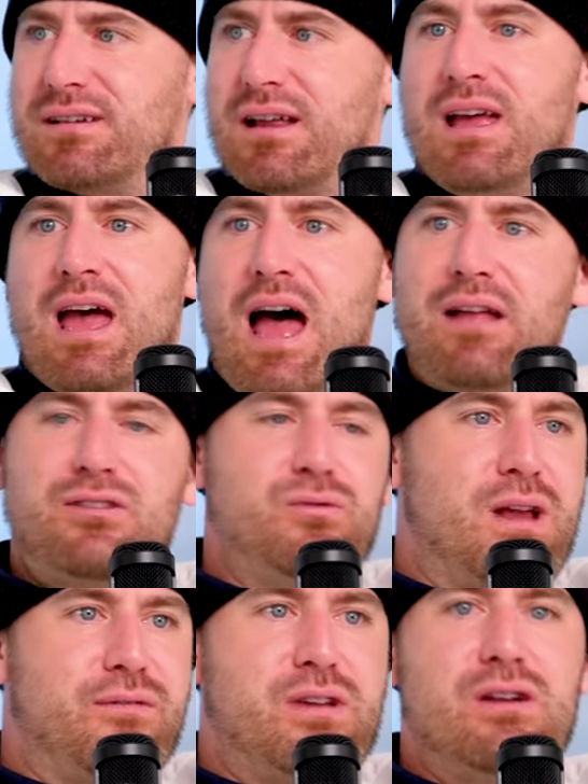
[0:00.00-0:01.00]
chance. again. I
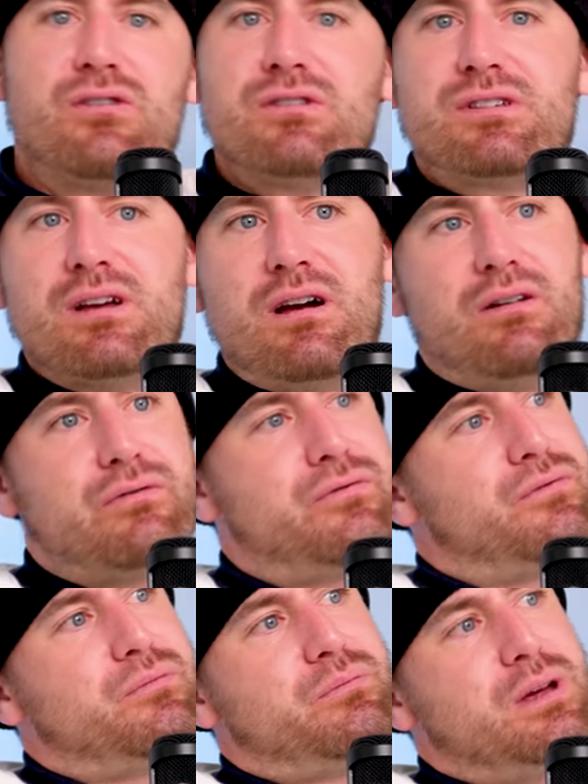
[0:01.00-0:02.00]
had two and a half years
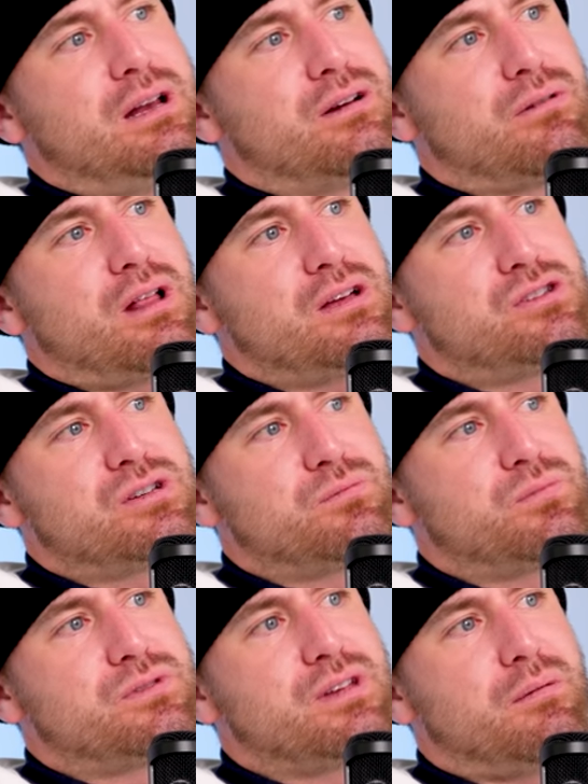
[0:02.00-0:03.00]
of being in a
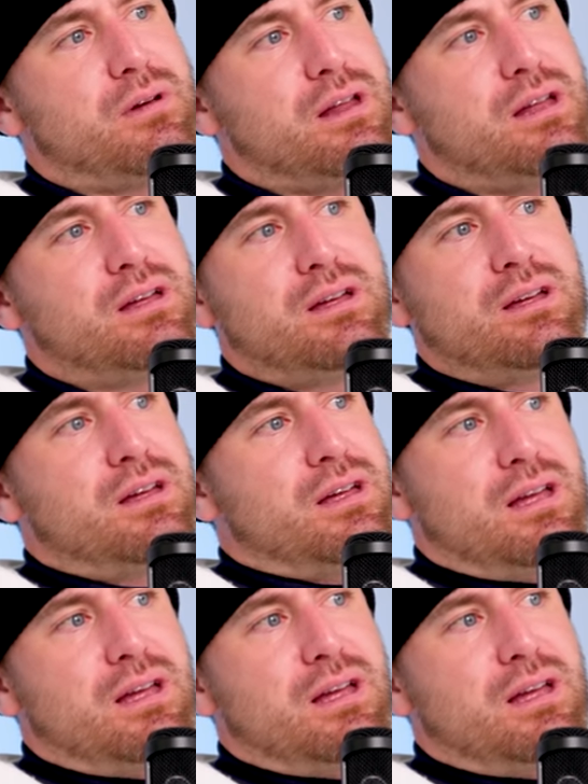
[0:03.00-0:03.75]
relationship with somebody,